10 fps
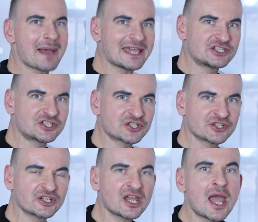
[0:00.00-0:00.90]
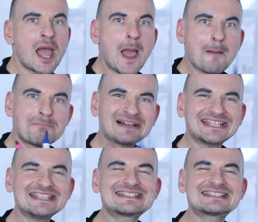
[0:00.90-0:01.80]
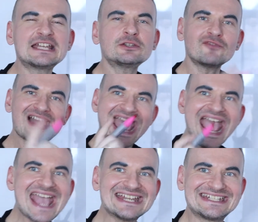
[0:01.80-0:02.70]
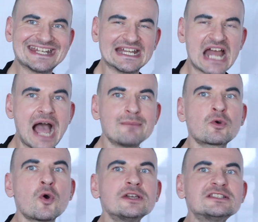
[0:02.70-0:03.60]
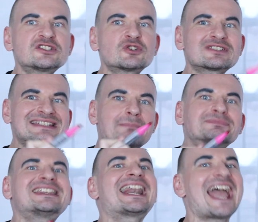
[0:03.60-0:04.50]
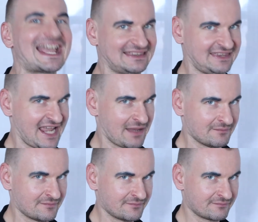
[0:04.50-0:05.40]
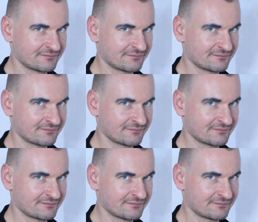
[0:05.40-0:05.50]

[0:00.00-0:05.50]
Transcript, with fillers: by two, but instead of adding, I'm going to subtract them.